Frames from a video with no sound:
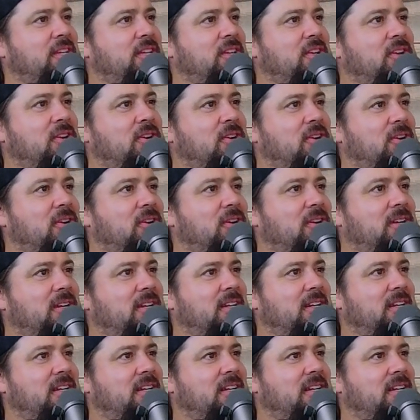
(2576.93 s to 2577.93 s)
your
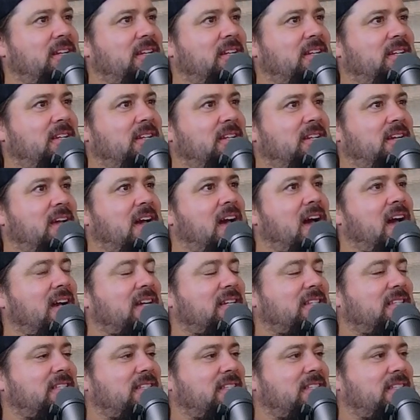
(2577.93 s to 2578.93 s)

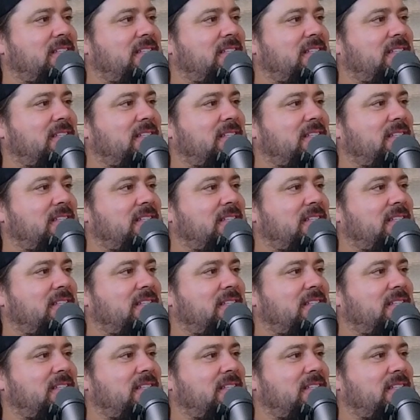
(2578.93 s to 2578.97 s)
cock